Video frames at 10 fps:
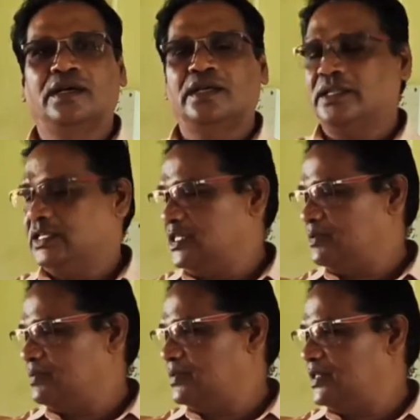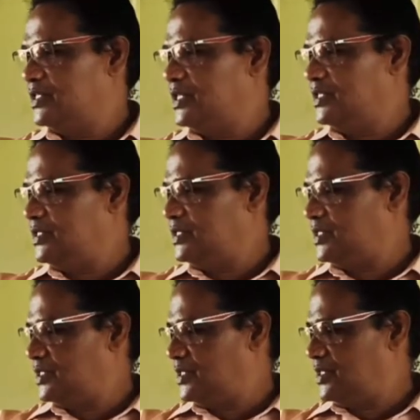This
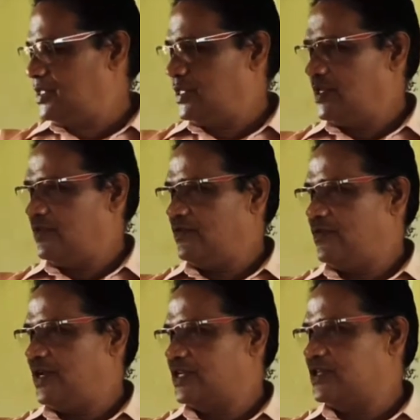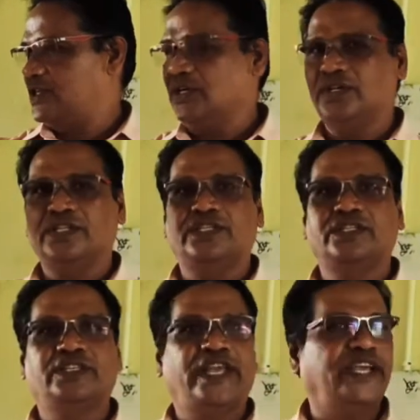is flexion. This
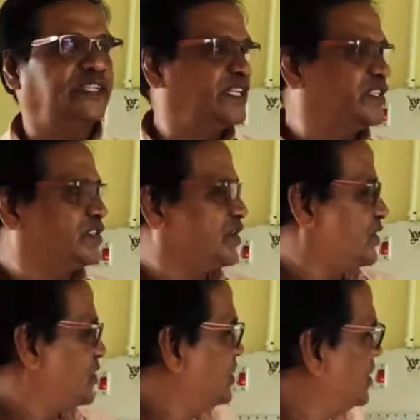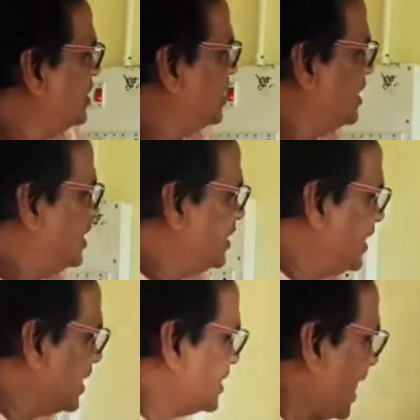is extension.
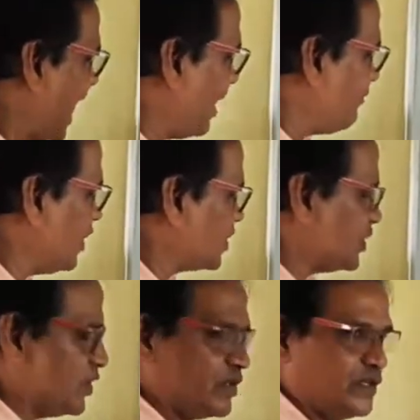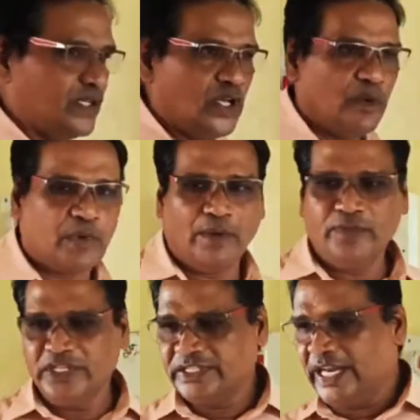Next is abduction. From
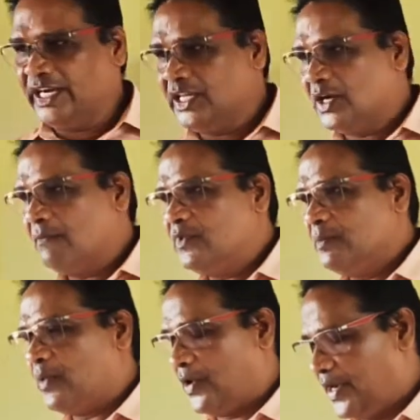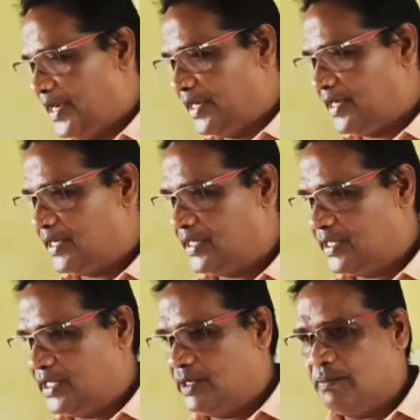the center of the point
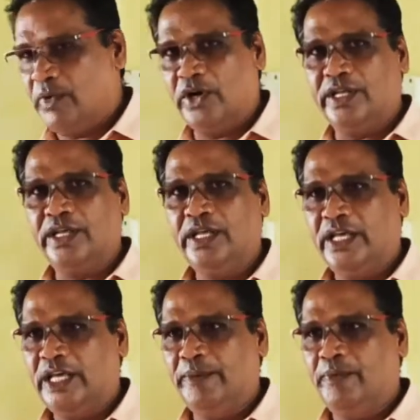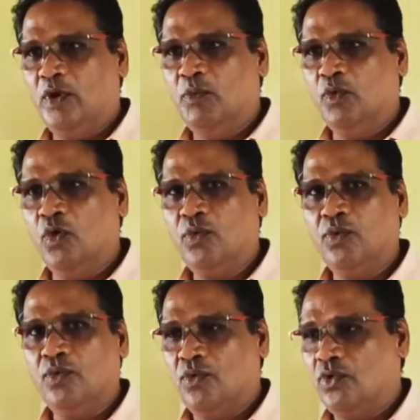body, it will move
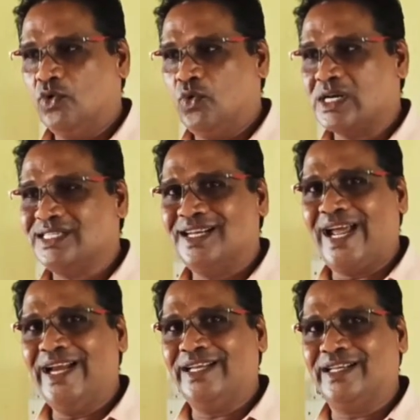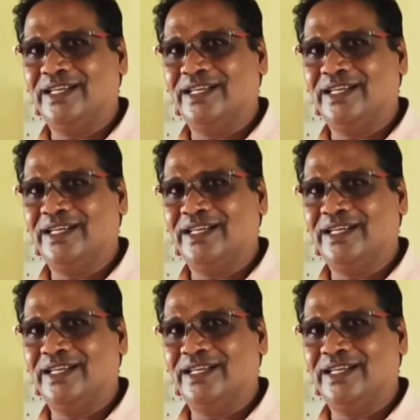towards the right.